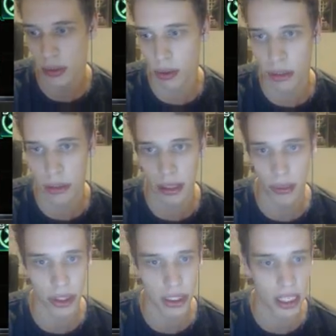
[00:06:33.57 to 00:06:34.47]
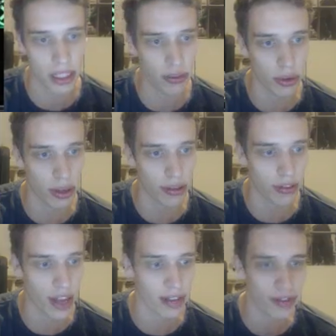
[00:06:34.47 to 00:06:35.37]
warp in. Once gate 4 and
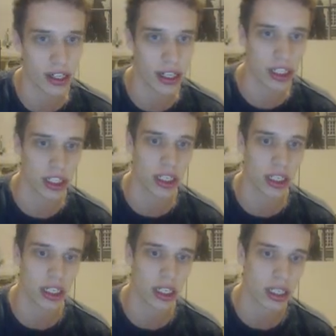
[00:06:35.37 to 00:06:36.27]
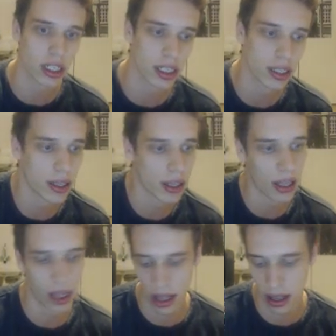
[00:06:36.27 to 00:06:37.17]
5 finish,
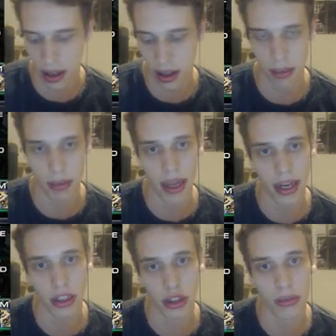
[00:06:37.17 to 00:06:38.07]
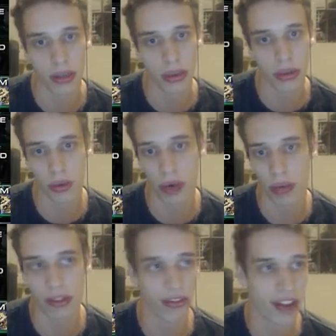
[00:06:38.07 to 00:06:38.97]
and then you should be able to warp
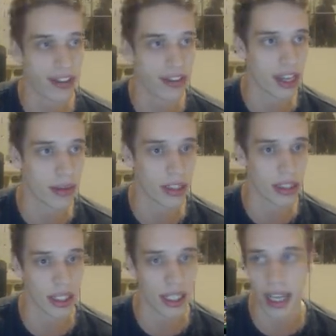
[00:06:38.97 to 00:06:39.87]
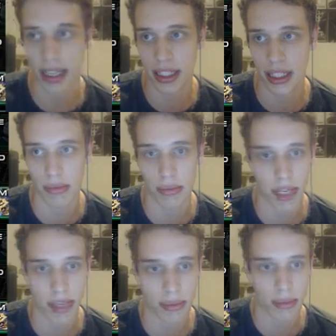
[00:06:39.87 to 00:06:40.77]
in 5 adepts at the same
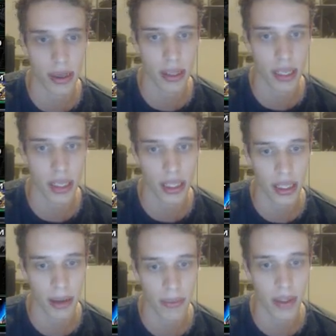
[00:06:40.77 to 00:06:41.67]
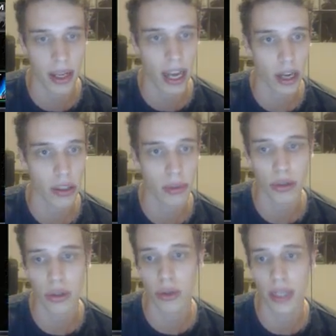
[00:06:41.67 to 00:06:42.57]
time. Now, I only
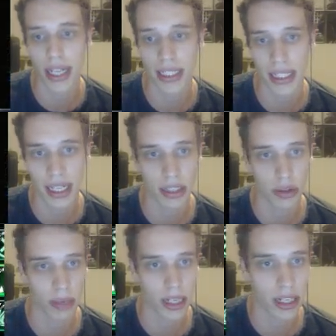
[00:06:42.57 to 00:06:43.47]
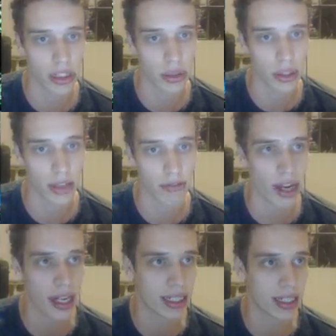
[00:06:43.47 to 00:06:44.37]
put 2 guys in gas on my natural, and then
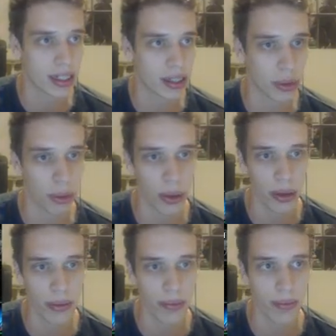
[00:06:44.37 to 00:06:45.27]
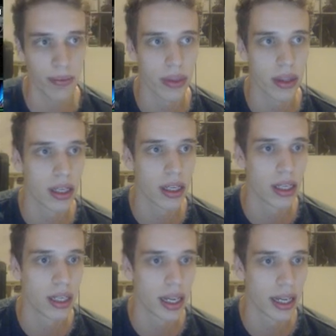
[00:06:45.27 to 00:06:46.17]
rally in a little more.
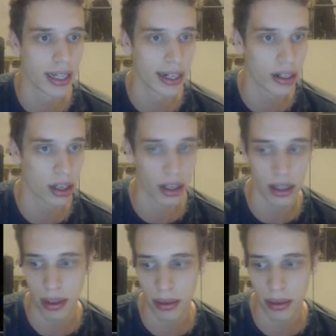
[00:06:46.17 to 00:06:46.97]
Get another